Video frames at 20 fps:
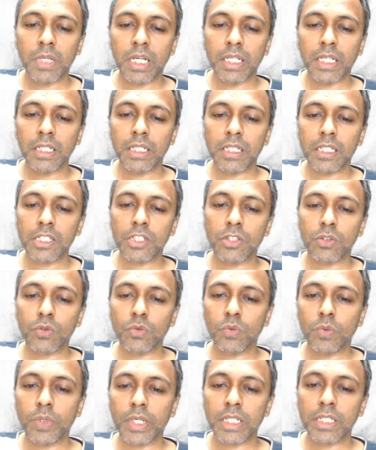minus
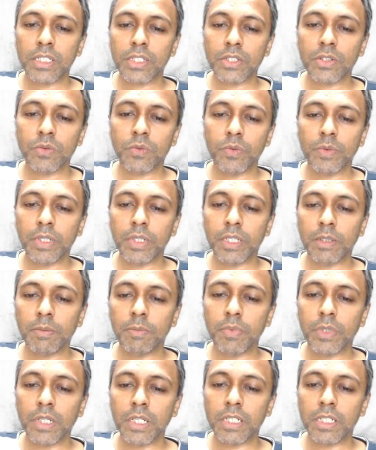2x
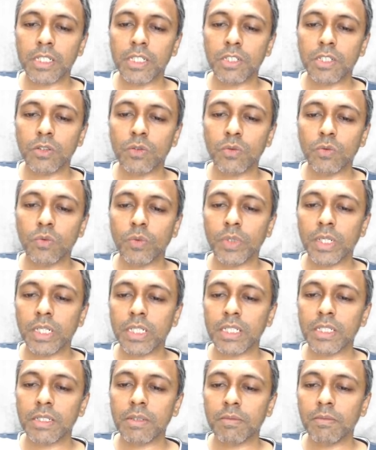square plus
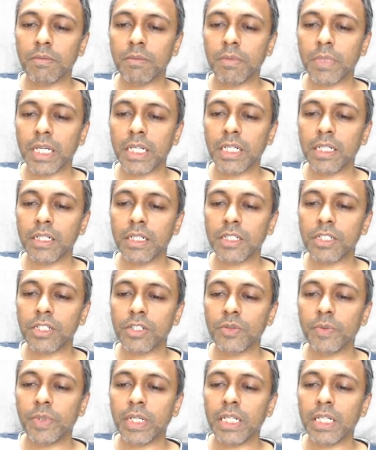2x
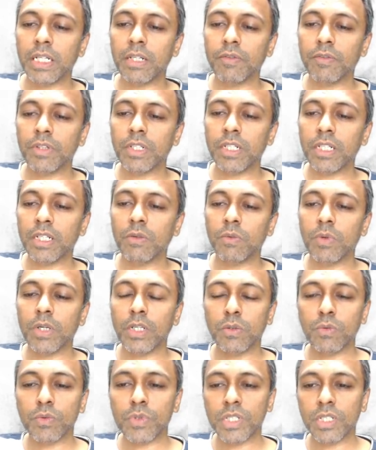minus 21
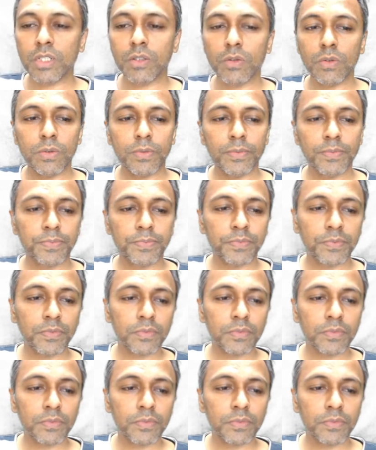equal to 0.